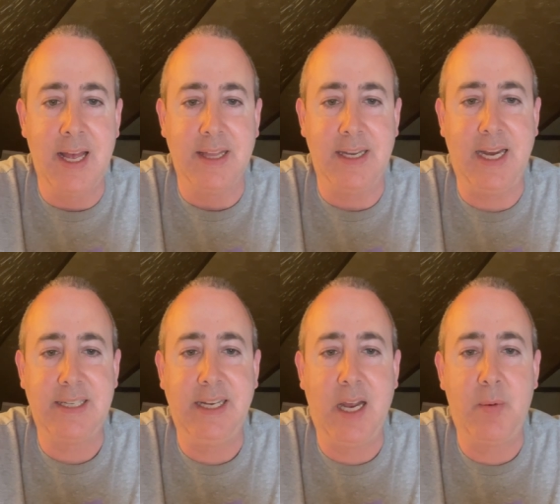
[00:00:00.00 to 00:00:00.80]
The next
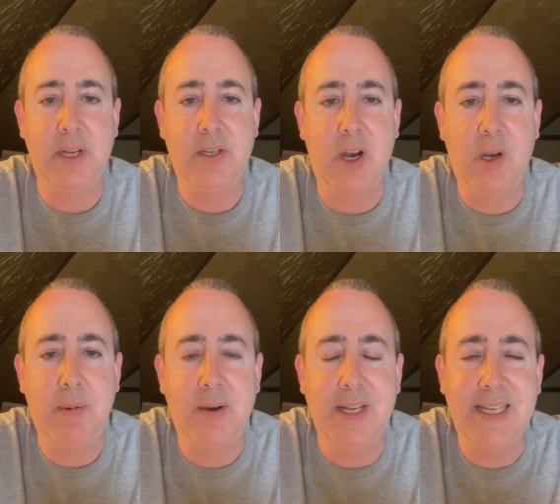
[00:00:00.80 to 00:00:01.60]
thing I want to talk
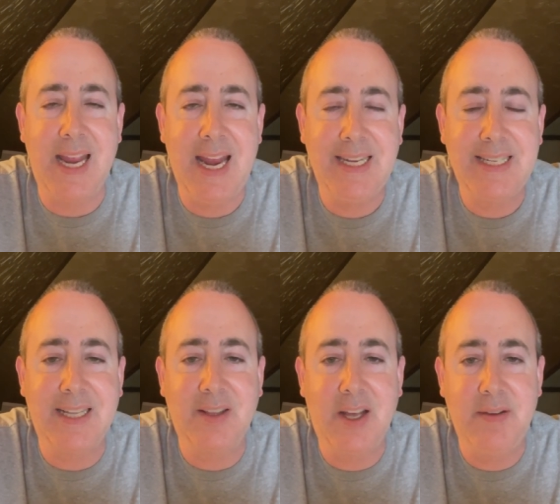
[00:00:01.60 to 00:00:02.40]
about is 8
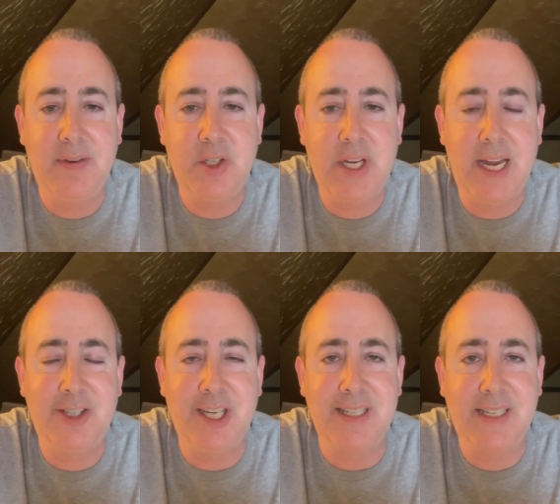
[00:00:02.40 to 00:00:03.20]

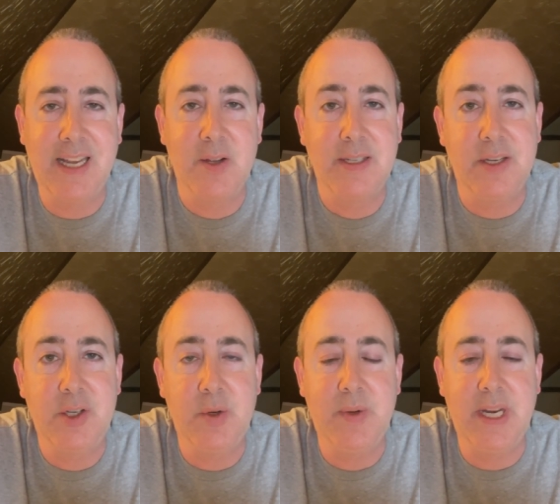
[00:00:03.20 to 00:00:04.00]
life-changing skills
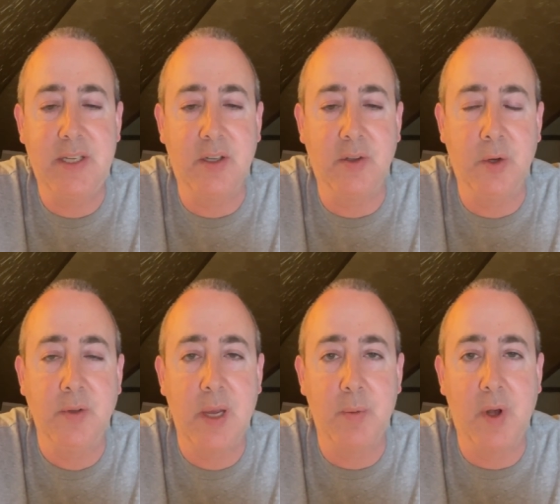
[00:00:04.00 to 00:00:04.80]
that you need to learn
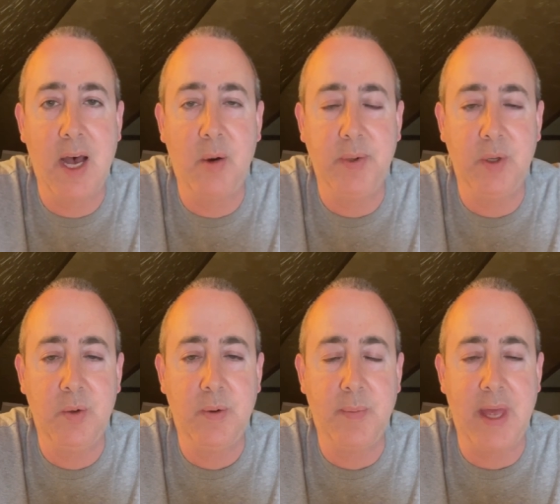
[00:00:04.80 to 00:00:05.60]
that will help
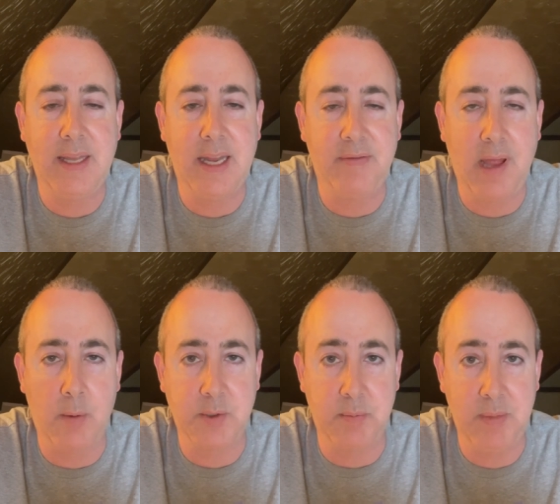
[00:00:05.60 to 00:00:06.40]
you and that have
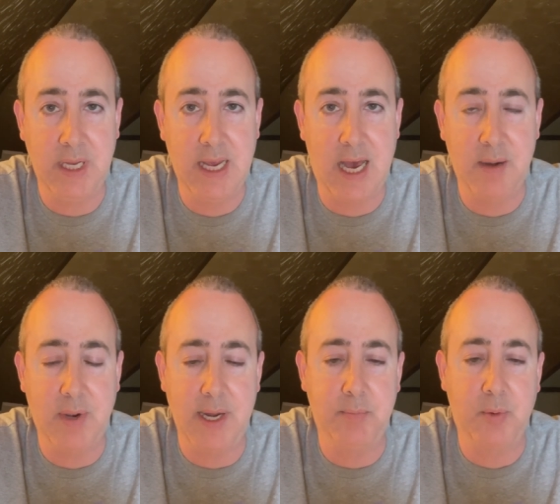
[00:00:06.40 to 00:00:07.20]
helped me on
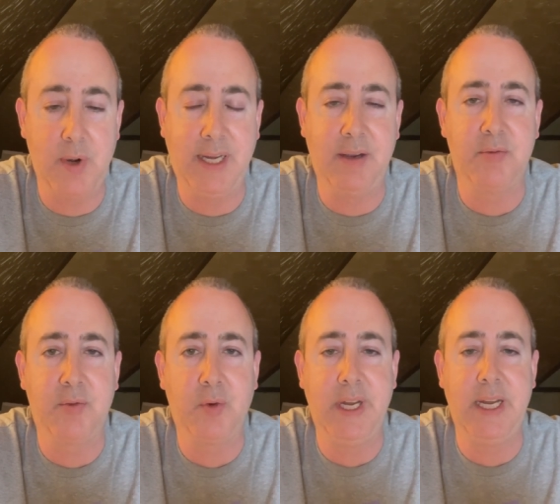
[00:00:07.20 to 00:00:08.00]
my
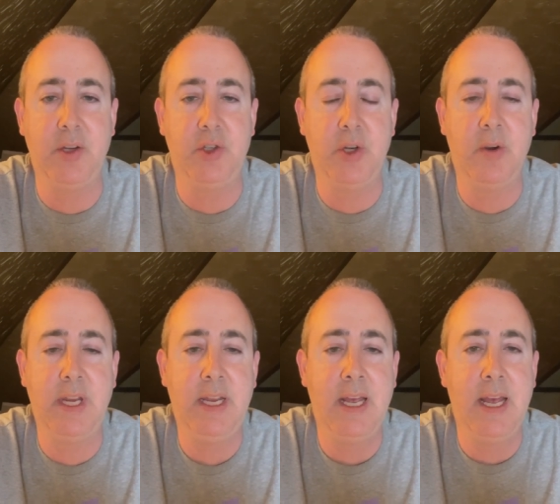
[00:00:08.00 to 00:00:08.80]
break-free
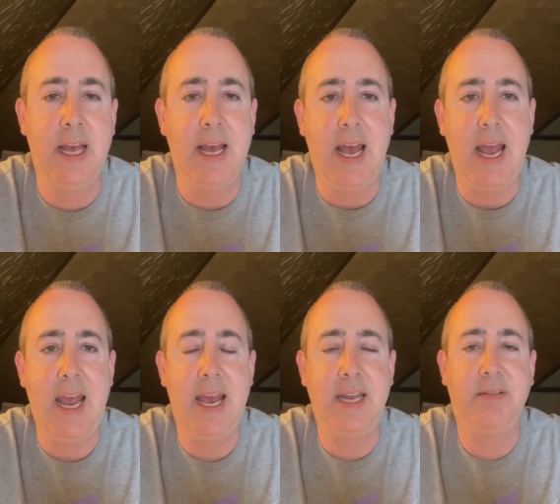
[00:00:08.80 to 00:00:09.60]
journey.
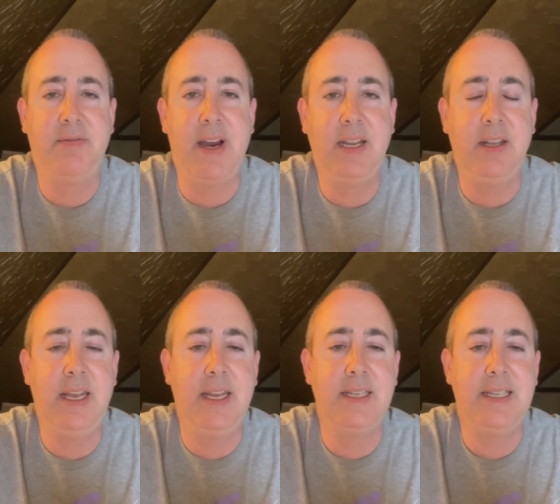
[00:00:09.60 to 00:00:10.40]
And
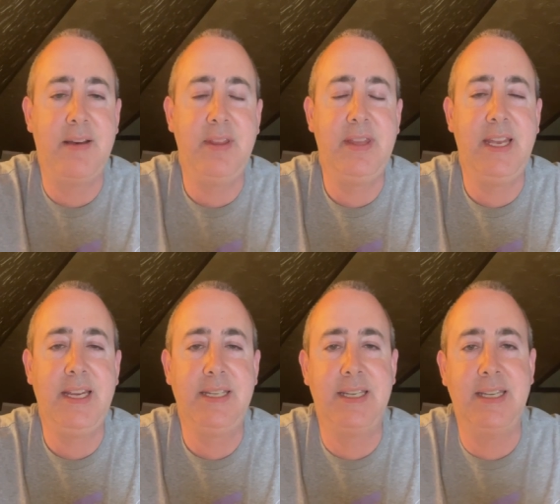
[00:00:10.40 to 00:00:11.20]
finally, 7
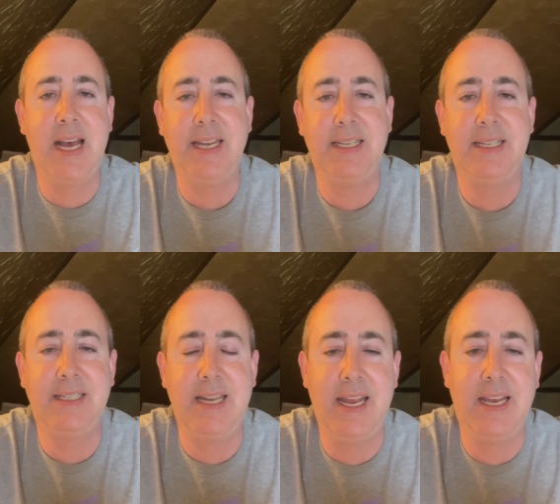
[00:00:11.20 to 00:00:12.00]
things not to
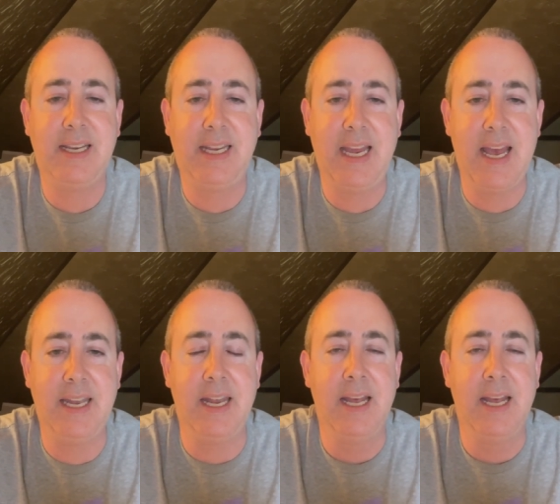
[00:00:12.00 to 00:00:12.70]
say again.